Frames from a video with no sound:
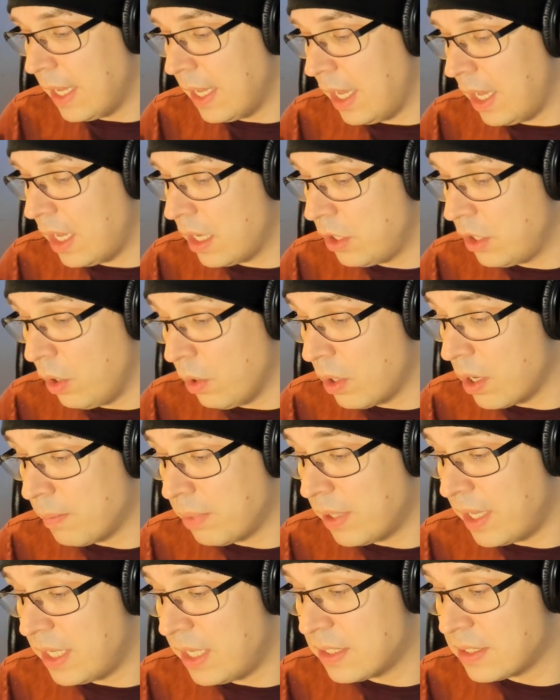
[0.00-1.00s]
No
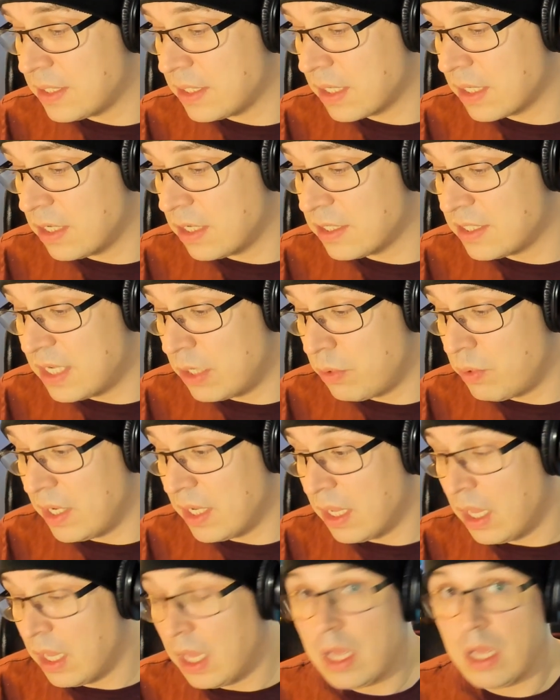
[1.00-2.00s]
complaints
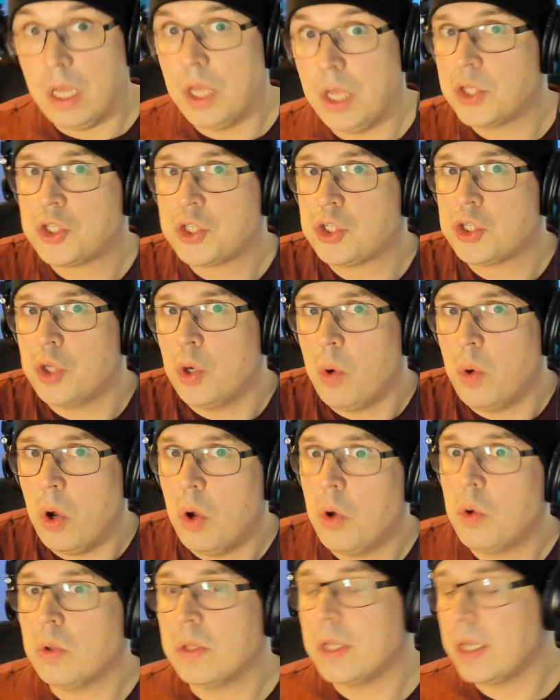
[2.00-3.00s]
considering it's so
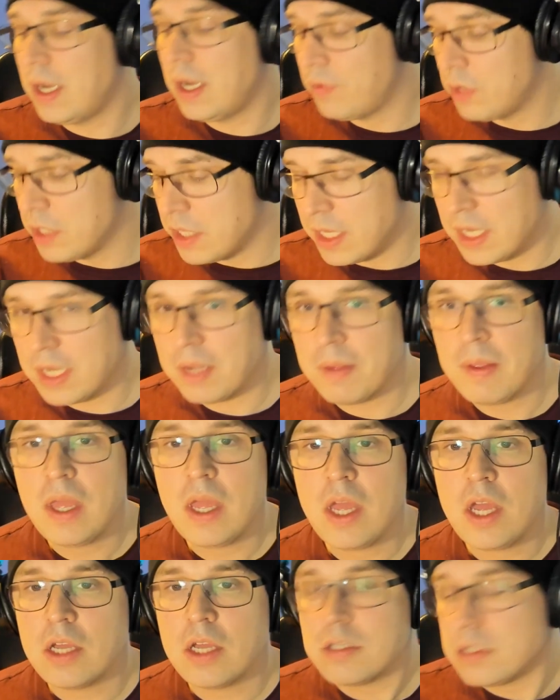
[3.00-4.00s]
old and everything.
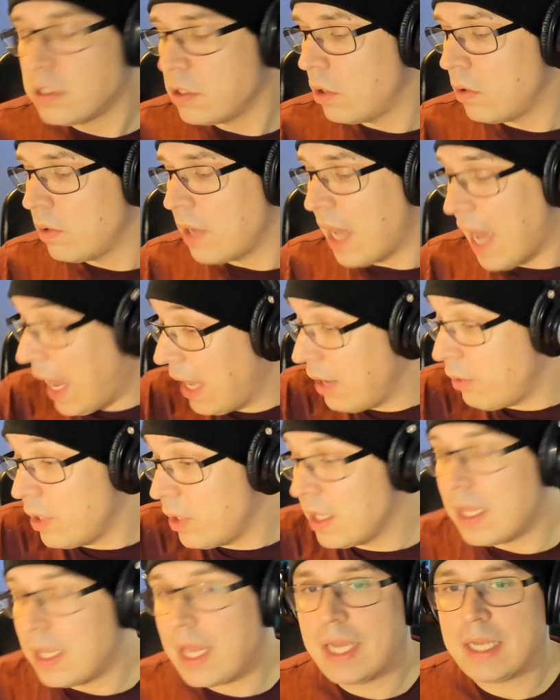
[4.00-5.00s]
So I
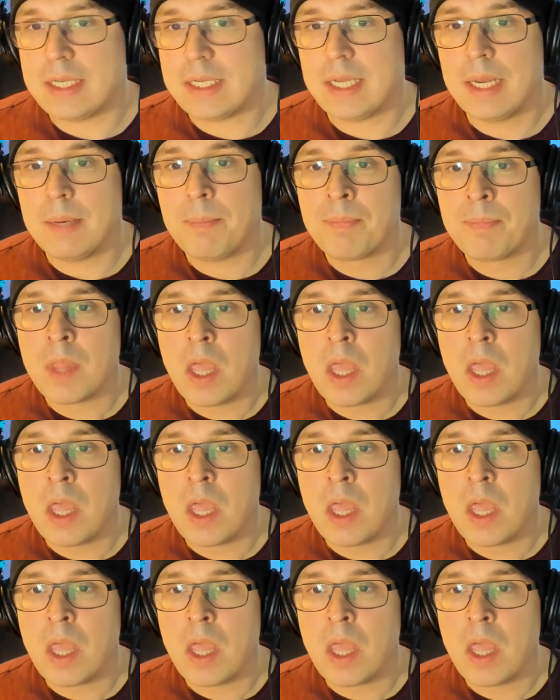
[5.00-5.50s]
really like that.